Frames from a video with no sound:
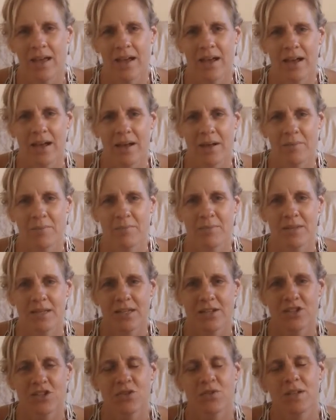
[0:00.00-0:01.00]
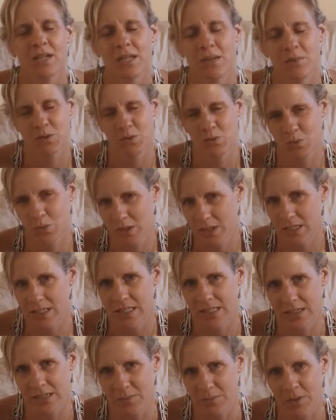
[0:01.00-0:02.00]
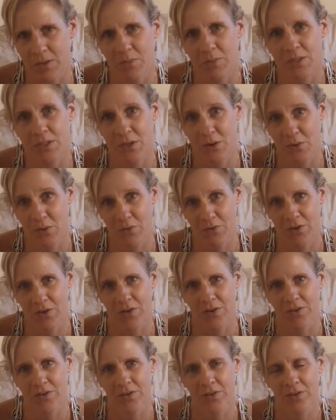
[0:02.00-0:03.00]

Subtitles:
The issue that he really dealing with was over.